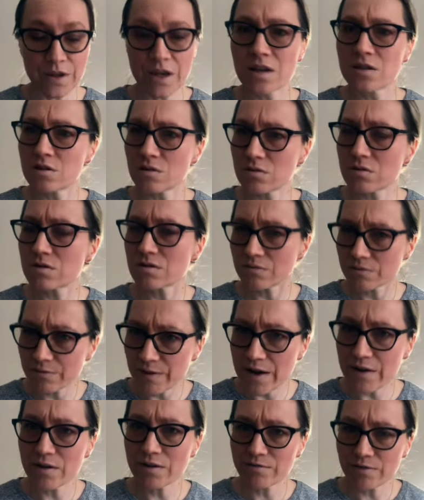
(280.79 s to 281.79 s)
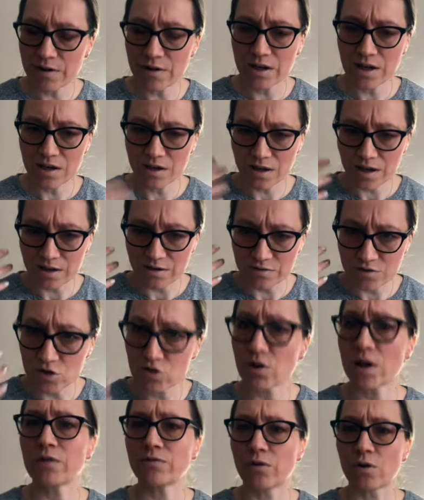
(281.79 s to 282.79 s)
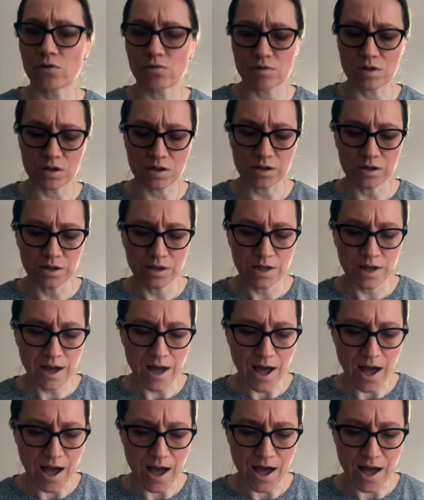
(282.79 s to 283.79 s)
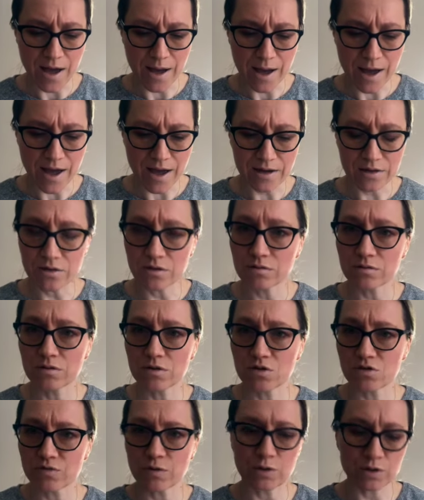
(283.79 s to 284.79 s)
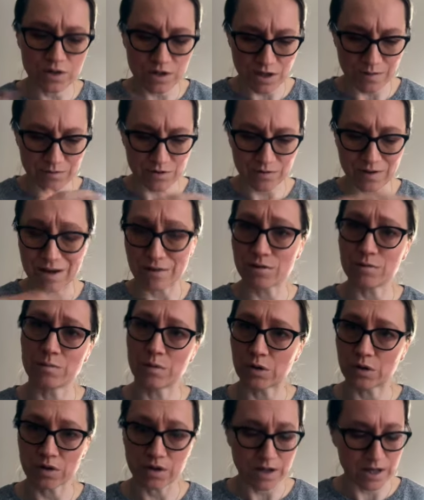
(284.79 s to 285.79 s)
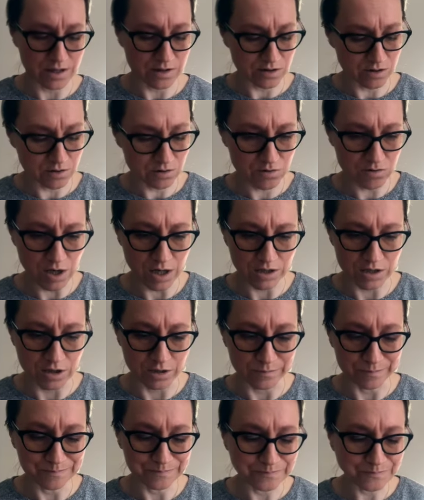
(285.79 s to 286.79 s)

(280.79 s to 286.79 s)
So it's very, very kind of straightforward and useful in terms of how the book is structured.